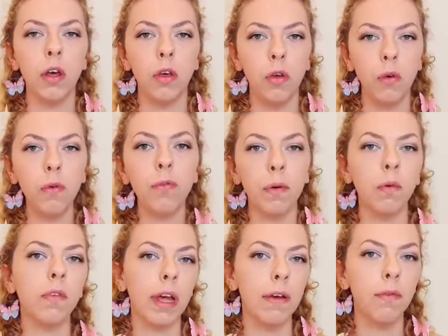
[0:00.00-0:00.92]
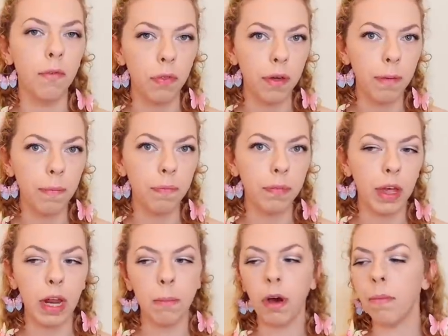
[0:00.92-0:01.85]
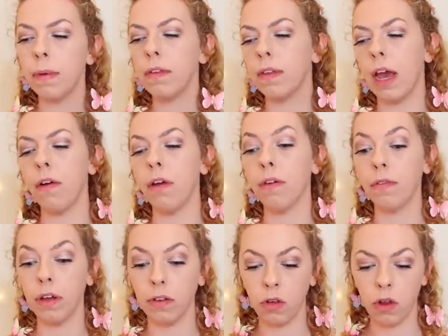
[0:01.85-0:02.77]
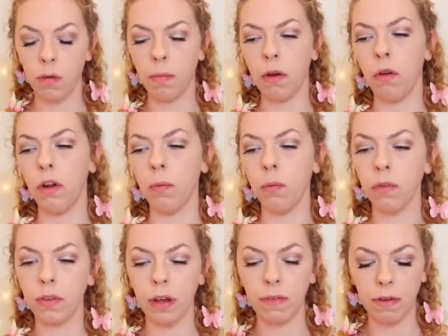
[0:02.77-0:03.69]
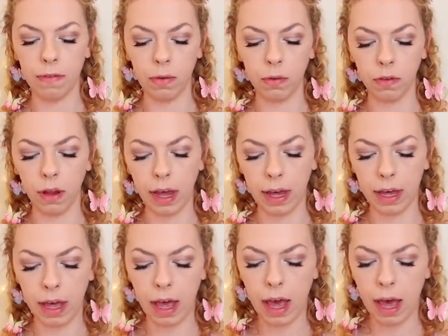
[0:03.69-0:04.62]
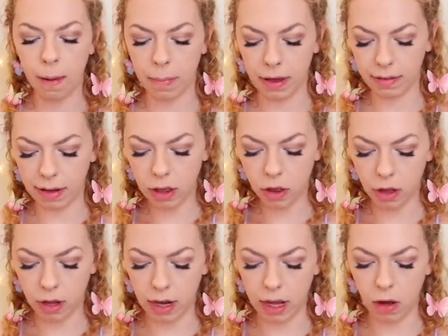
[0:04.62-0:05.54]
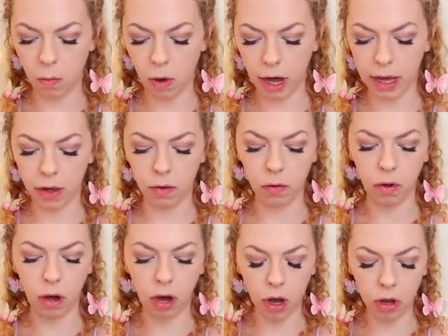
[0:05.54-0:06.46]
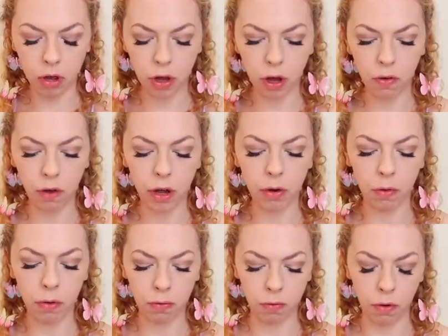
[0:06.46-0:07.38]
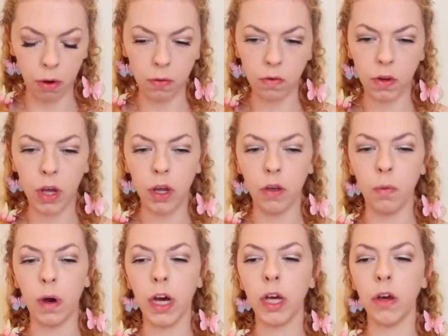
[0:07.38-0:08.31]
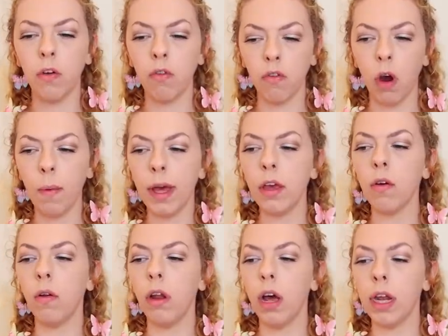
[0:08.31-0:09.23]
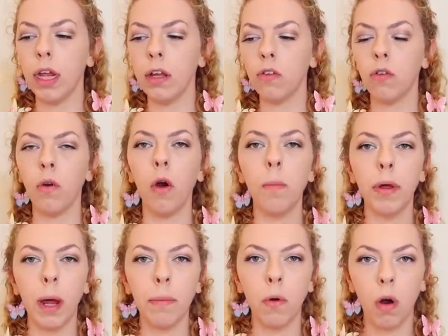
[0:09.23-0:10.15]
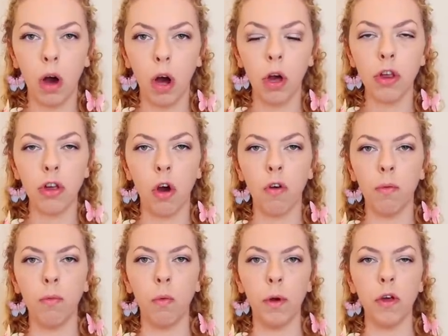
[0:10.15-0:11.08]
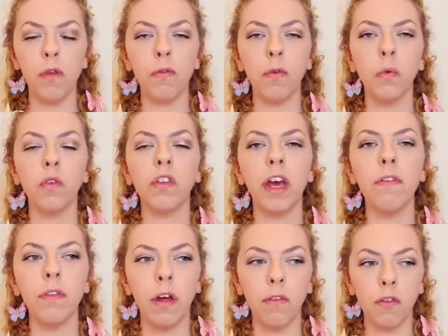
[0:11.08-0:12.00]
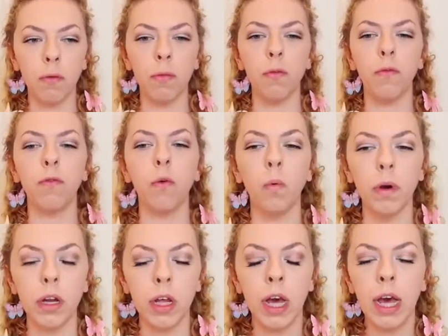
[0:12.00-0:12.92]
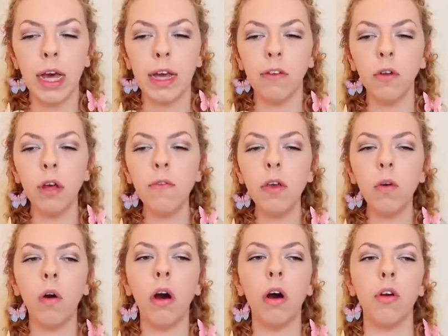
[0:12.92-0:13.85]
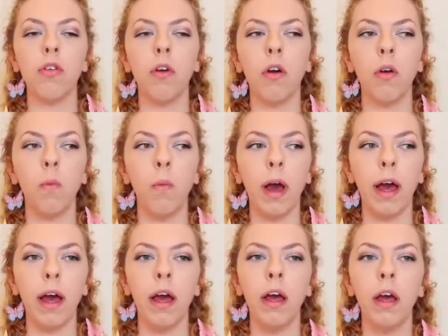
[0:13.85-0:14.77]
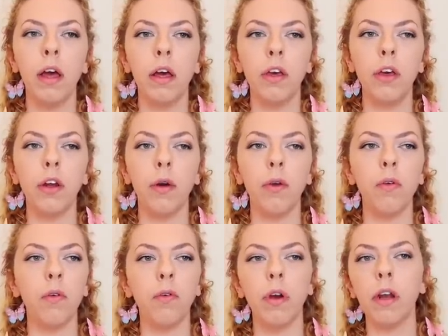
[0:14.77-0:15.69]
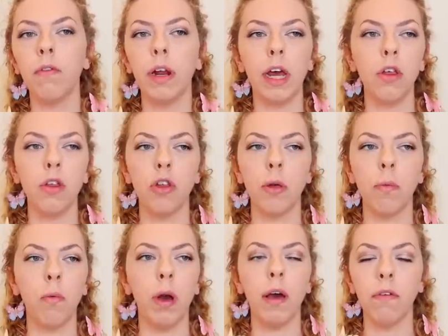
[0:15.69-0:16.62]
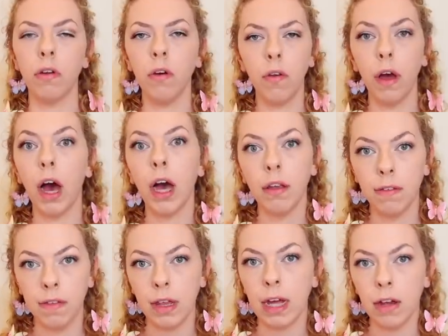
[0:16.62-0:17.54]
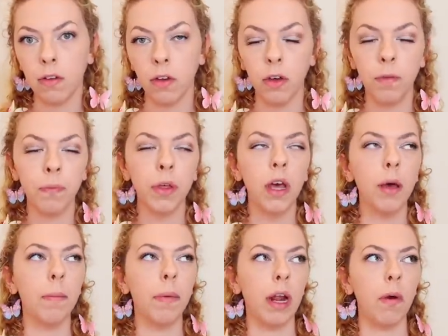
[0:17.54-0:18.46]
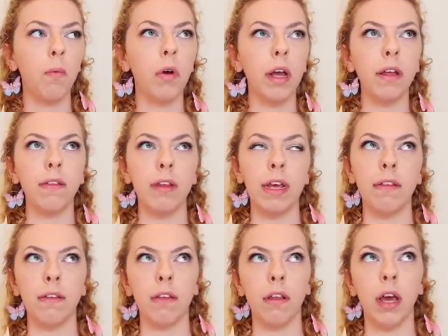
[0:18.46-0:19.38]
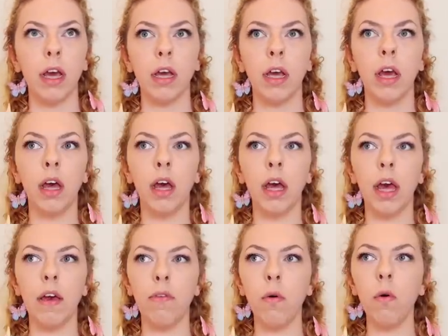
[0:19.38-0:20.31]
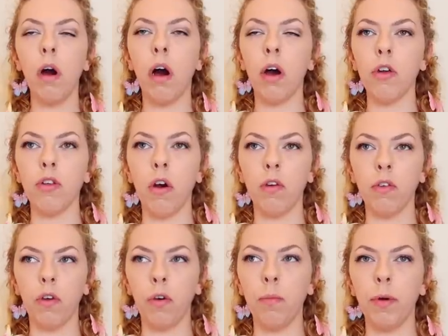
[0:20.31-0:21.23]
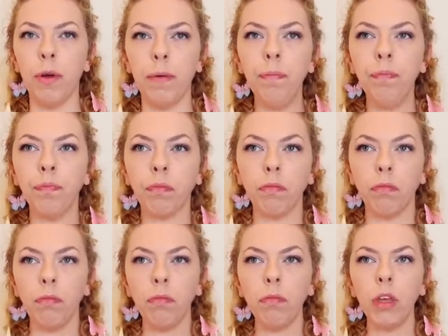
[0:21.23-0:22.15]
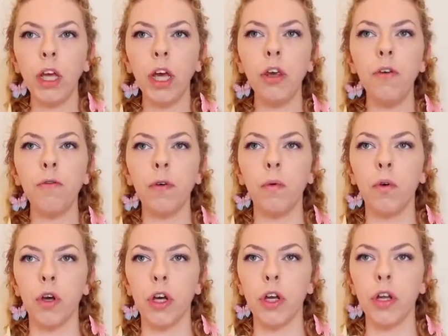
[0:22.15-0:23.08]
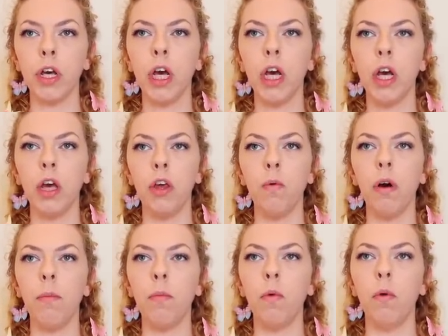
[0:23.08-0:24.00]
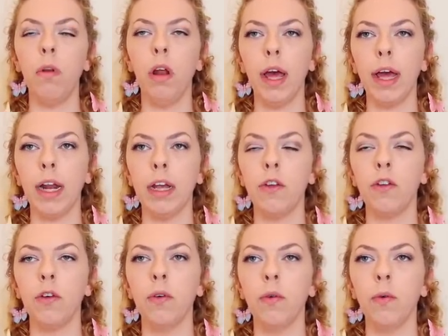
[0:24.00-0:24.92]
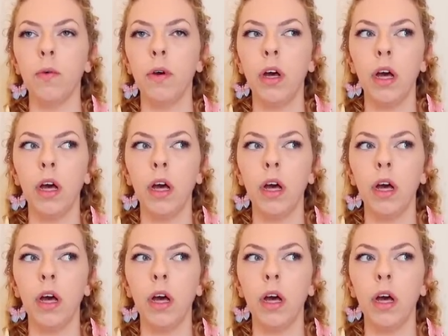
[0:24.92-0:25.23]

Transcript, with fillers: you'll feel safe with them. And it might be scary at first because you might not know what safety feels like. But essentially, you're working on your heart chakra, your throat. You're working on growing. You're learning to open up your heart chakra more, where you feel safe enough to move forward. It's not even your heart chakra where, you know, you're in a relationship or whatever. Not, I see that too. But what I see is it's like, if your heart chakra is open and you feel good, you are more likely to